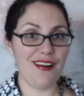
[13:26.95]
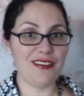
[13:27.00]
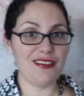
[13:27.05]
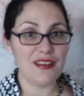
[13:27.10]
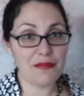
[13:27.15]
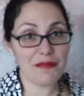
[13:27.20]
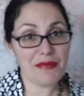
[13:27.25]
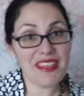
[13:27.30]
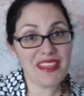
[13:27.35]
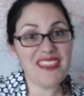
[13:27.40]

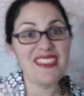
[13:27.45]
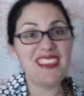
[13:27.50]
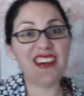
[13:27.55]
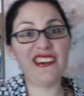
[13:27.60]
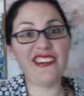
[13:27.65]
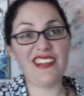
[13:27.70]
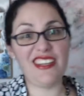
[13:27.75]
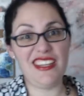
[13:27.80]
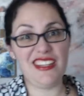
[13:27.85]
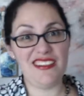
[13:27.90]
to meet
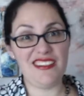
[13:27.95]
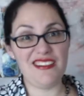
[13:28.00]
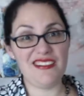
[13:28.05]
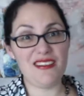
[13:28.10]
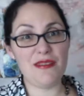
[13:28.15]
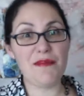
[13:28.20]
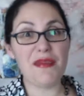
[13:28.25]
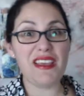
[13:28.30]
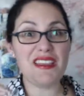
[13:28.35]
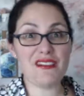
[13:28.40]
their needs,
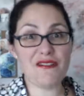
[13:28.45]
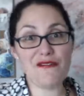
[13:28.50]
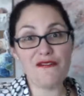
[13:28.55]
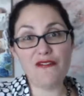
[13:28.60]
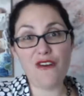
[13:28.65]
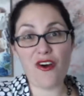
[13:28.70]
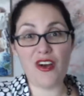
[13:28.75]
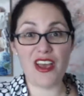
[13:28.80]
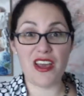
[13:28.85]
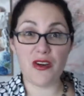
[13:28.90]
to make
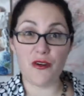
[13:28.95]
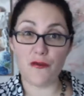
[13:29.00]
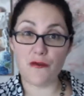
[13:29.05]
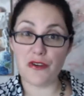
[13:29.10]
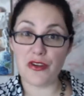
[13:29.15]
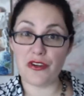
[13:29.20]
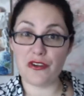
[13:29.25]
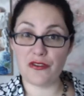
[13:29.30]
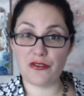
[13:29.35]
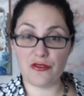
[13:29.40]
them fall head
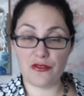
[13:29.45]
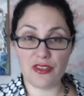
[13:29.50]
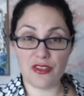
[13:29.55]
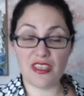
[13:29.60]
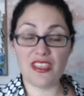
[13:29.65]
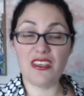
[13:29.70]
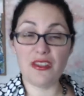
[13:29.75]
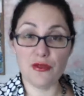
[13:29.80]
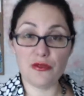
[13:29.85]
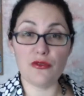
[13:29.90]
over
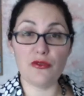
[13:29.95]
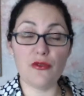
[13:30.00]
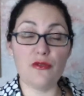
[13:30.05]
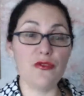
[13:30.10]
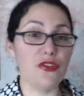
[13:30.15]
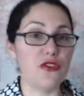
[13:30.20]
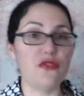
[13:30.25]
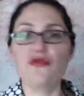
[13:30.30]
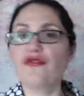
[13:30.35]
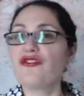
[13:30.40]
heels
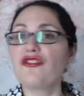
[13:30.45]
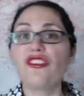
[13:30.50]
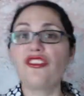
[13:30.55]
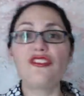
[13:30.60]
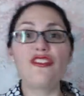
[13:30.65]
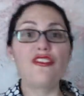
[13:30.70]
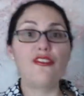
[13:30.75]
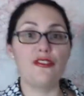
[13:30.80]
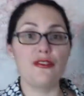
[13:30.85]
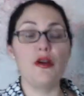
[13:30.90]
over you.
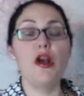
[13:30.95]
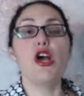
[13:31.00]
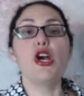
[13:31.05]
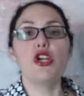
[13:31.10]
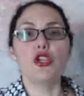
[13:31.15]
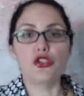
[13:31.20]
No.